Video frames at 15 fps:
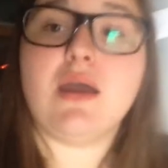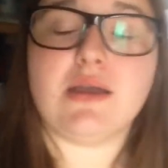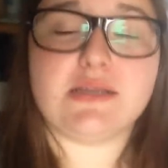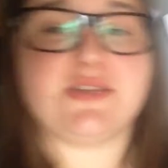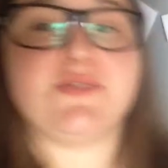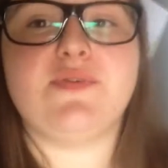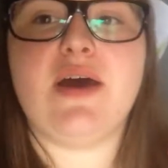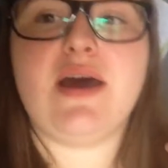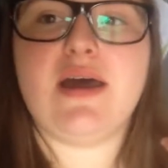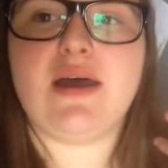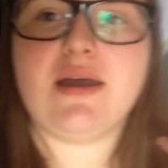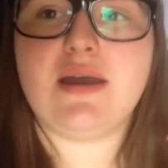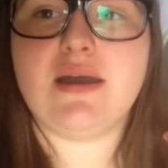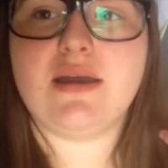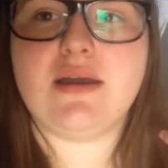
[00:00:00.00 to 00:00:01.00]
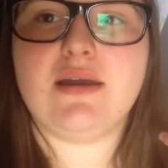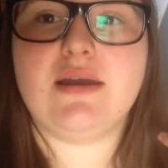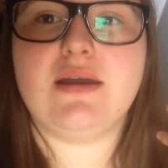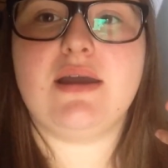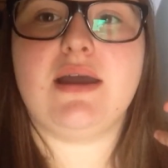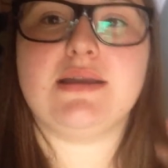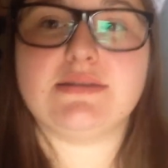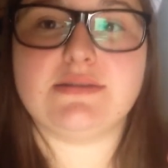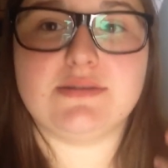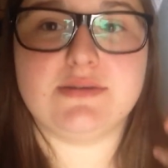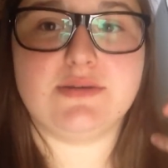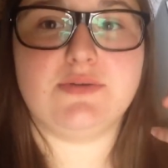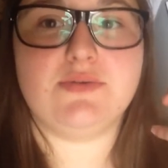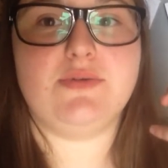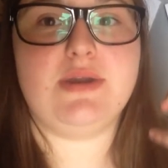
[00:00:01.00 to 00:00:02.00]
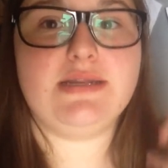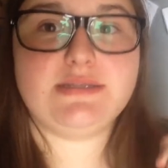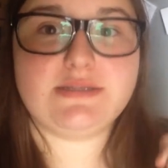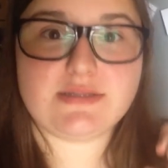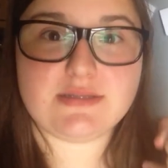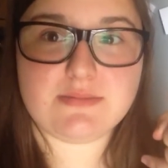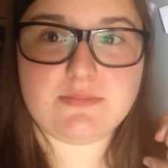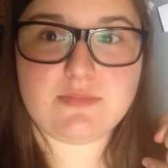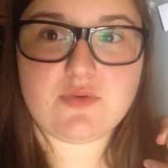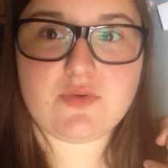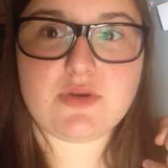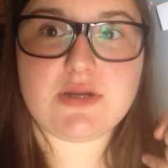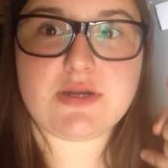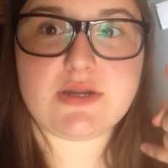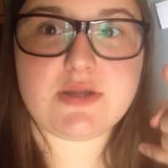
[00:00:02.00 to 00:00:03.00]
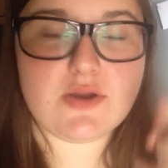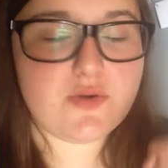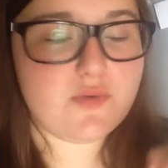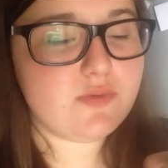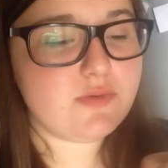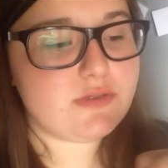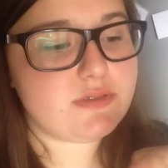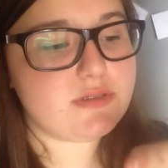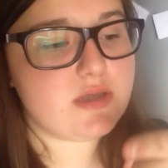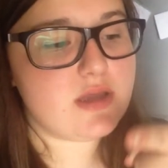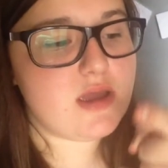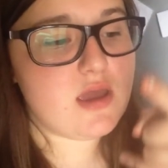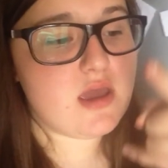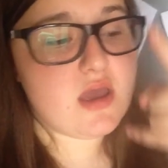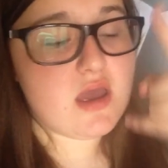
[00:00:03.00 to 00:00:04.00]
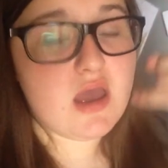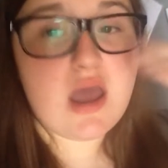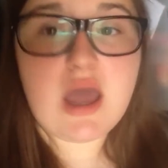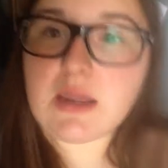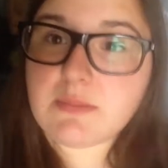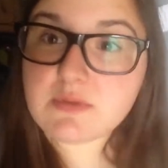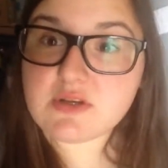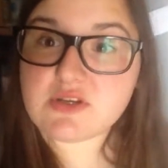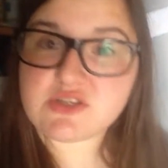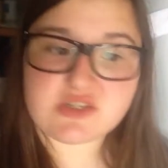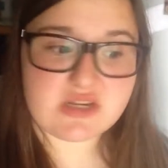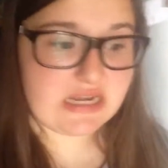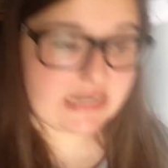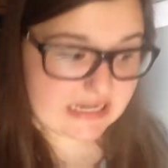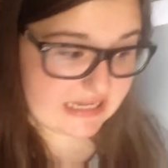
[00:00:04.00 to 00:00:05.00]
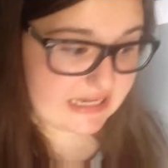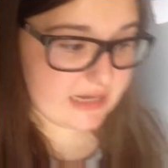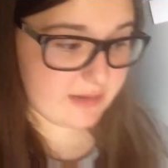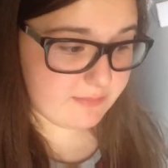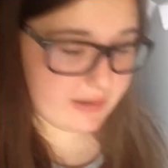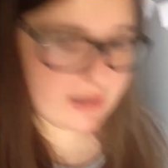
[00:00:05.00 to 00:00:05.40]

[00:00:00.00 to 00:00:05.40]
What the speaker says: As far as the rest of the morning goes, I'm going to just clean up my